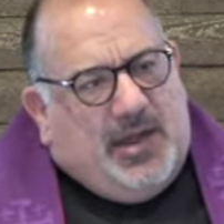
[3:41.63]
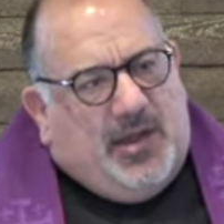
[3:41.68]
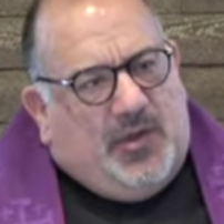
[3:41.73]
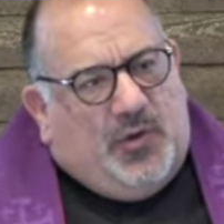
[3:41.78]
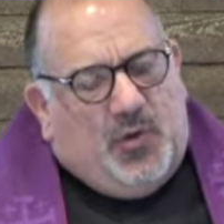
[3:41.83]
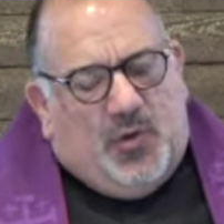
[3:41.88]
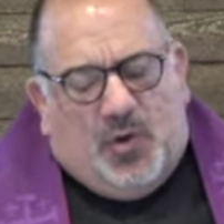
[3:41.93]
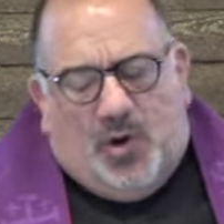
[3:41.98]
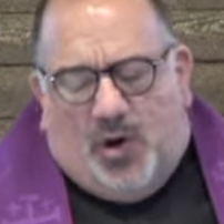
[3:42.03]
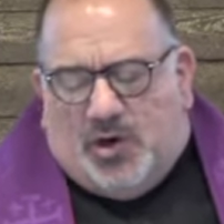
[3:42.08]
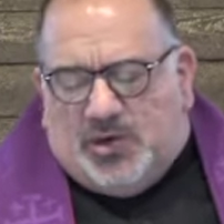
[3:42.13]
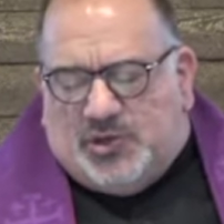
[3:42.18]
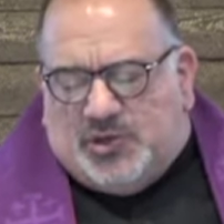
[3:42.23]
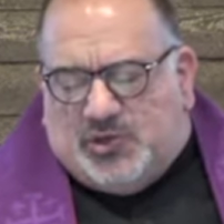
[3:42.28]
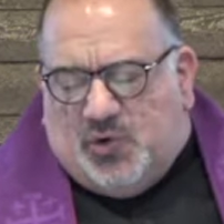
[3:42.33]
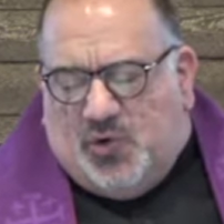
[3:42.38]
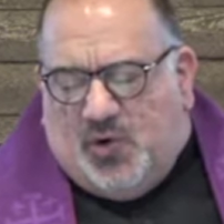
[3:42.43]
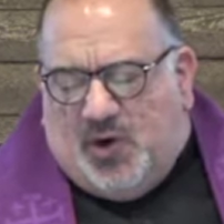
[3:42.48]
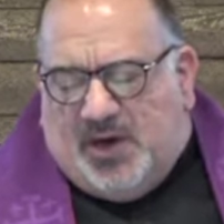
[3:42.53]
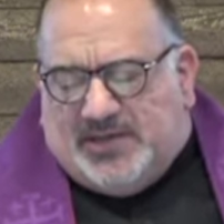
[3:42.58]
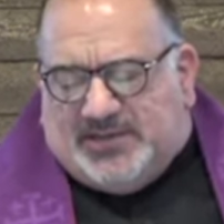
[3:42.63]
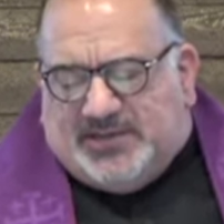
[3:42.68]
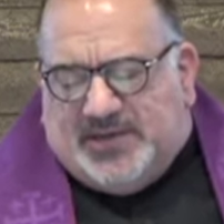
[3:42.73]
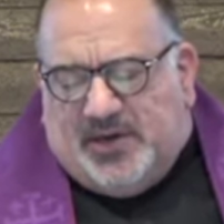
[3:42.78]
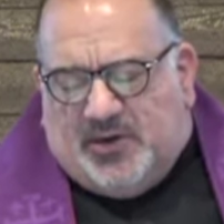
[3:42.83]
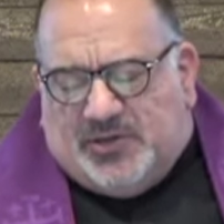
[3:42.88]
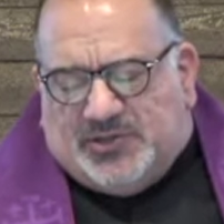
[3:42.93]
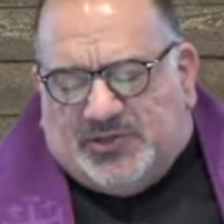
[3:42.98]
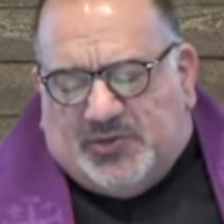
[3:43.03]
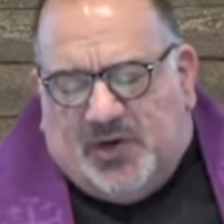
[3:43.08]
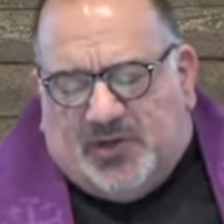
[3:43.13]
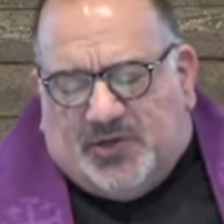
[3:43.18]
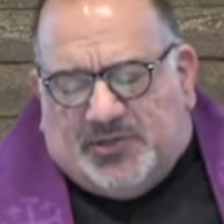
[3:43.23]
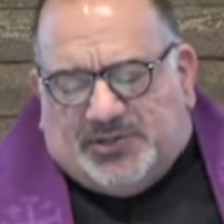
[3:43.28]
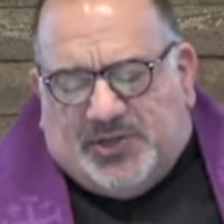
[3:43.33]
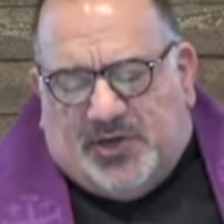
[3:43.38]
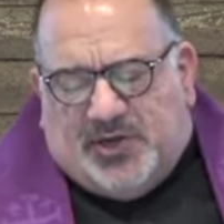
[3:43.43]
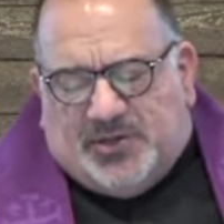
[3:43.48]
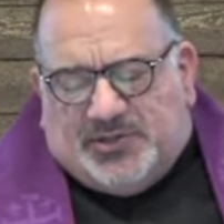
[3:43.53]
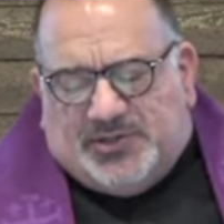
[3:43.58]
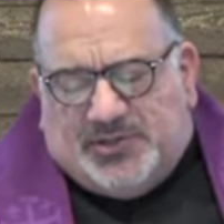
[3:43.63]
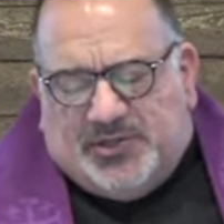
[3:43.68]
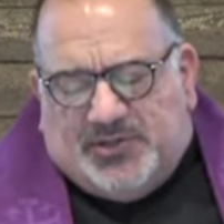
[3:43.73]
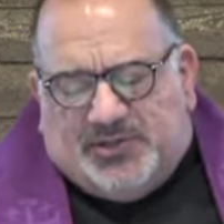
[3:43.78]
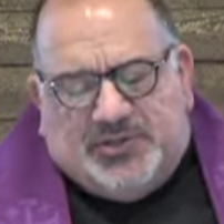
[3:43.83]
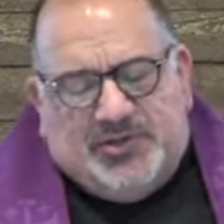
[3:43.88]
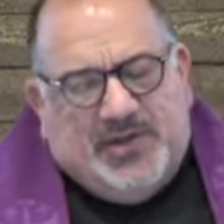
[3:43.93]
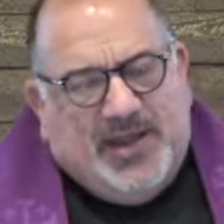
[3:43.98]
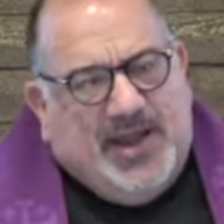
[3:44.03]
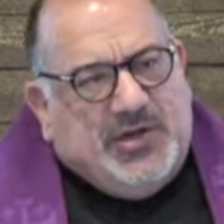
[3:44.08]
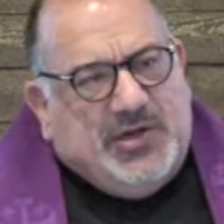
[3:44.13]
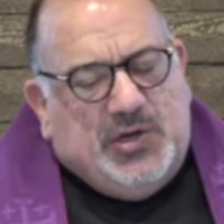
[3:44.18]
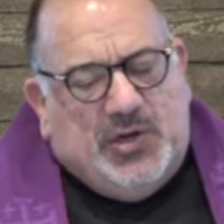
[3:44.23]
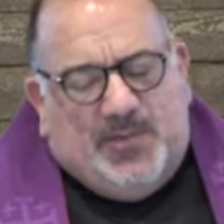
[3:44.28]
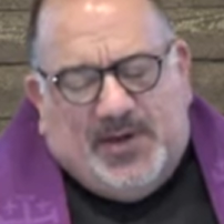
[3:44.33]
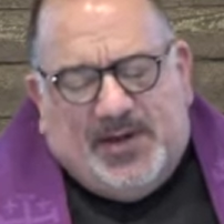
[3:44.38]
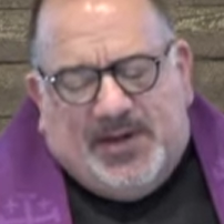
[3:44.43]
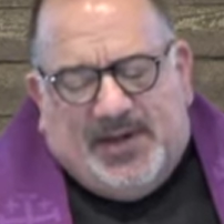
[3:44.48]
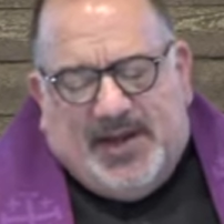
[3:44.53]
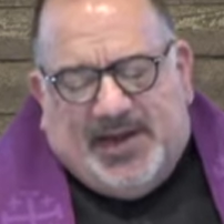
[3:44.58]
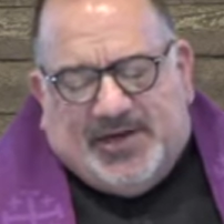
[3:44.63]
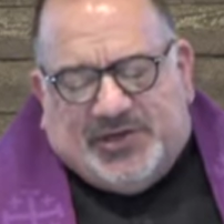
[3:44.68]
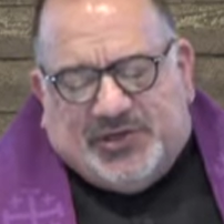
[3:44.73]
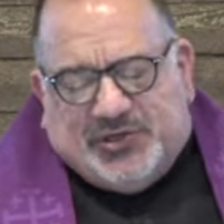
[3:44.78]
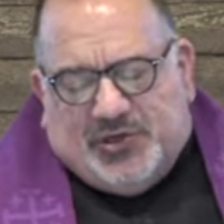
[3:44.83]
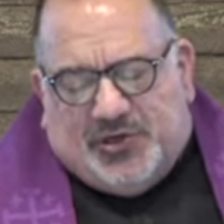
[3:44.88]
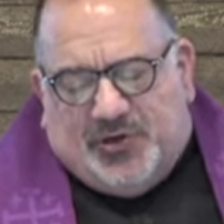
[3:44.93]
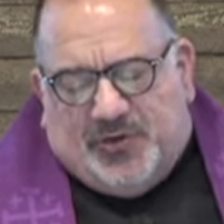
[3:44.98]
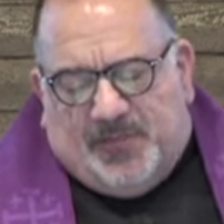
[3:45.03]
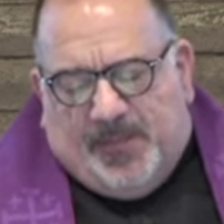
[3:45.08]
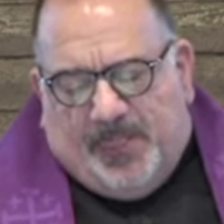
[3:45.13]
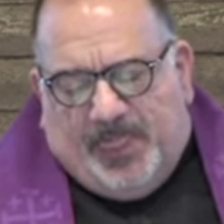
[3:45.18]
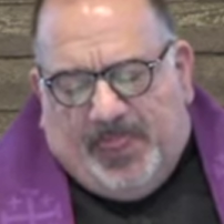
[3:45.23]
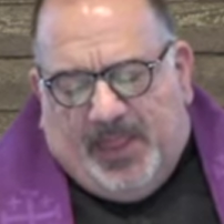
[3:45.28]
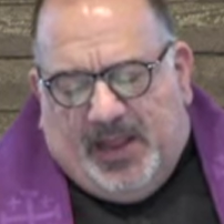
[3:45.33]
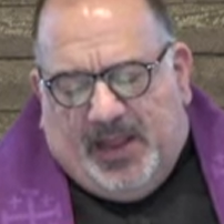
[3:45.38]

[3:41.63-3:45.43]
who our joys and our struggles are due to that human nature